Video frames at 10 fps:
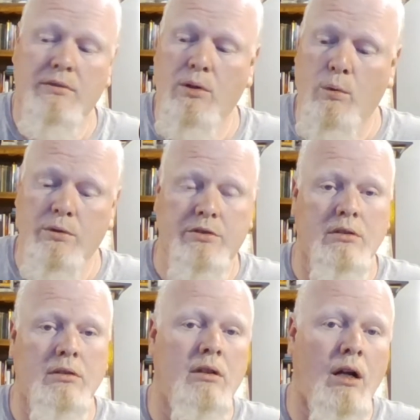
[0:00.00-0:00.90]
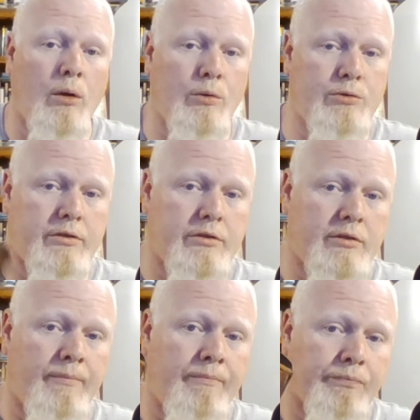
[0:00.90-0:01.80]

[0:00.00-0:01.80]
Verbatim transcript: of course, holsters.